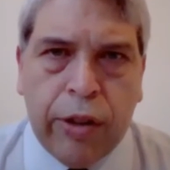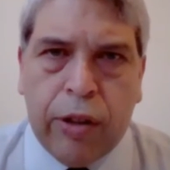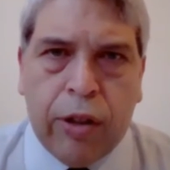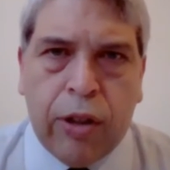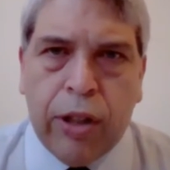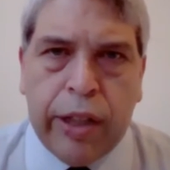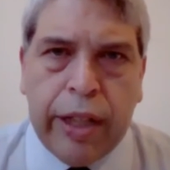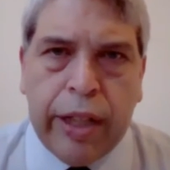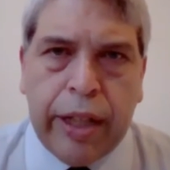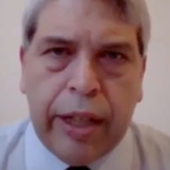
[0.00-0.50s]

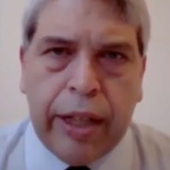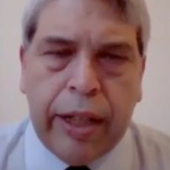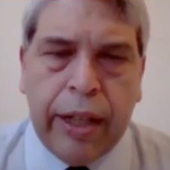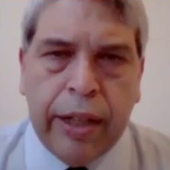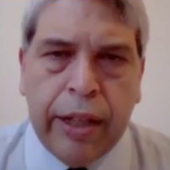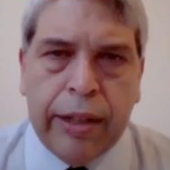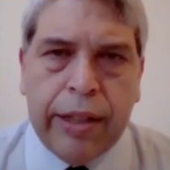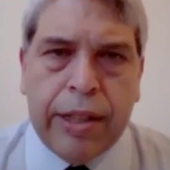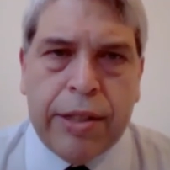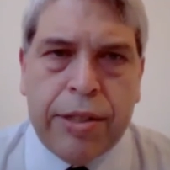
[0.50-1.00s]
all the
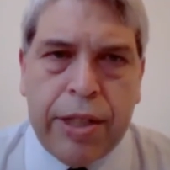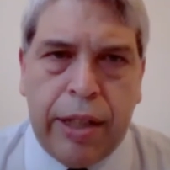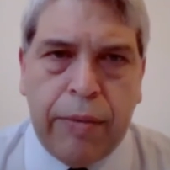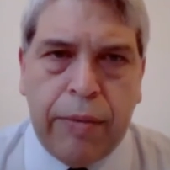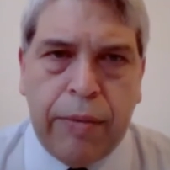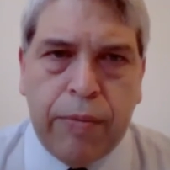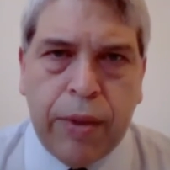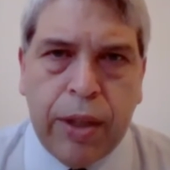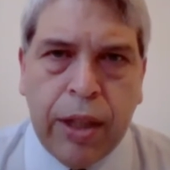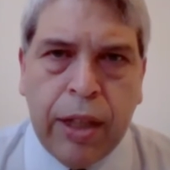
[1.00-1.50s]

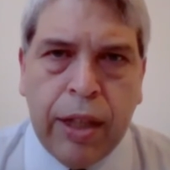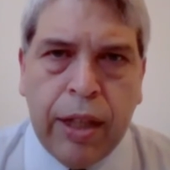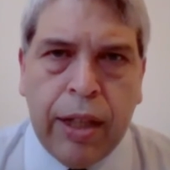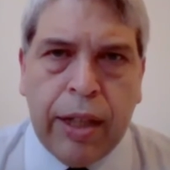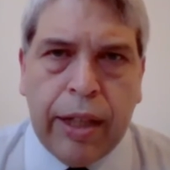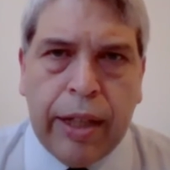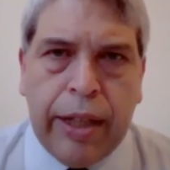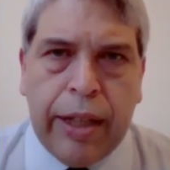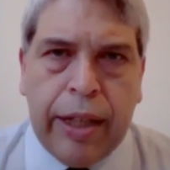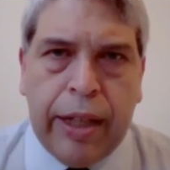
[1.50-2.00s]
team
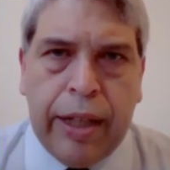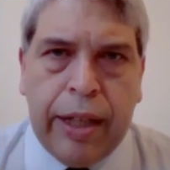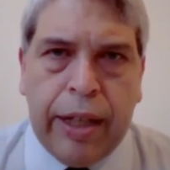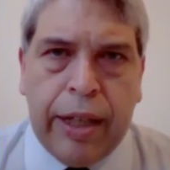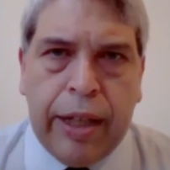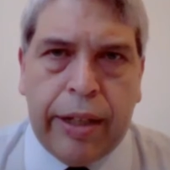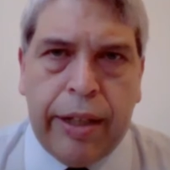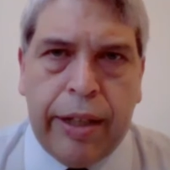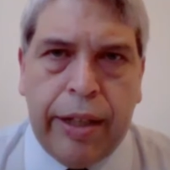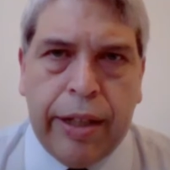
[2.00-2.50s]

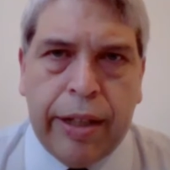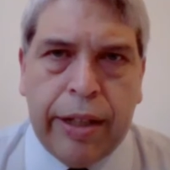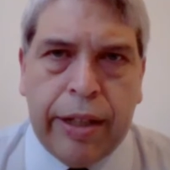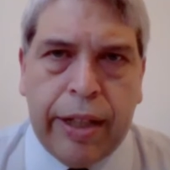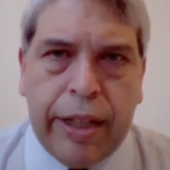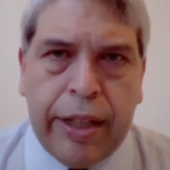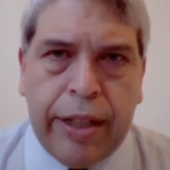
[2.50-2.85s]
here